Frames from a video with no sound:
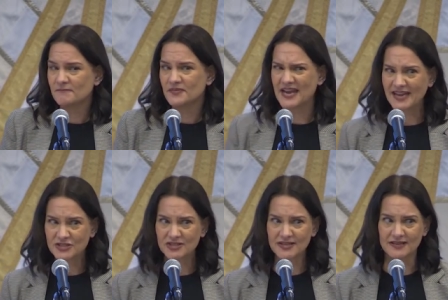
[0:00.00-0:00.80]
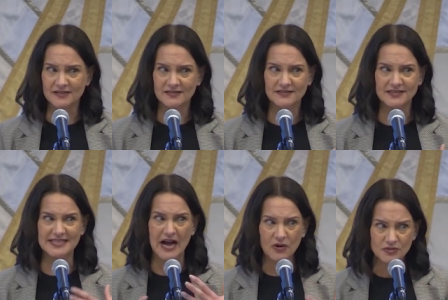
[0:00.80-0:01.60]
that actually
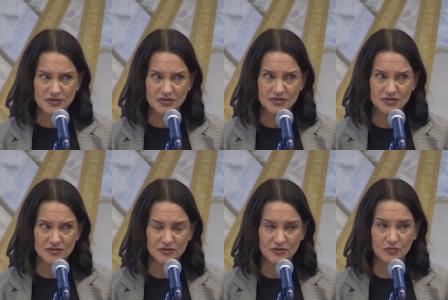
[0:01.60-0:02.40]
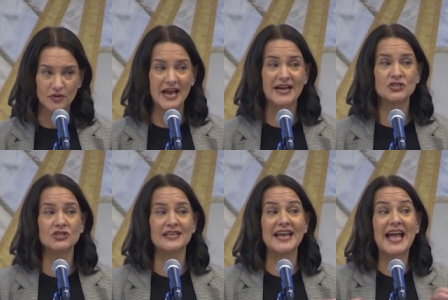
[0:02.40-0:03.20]
doubt would
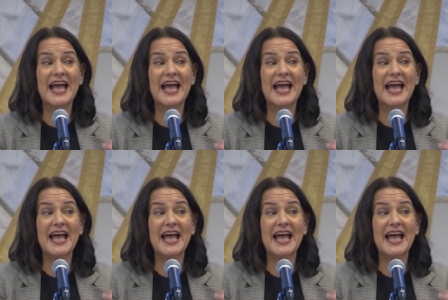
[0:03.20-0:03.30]
actually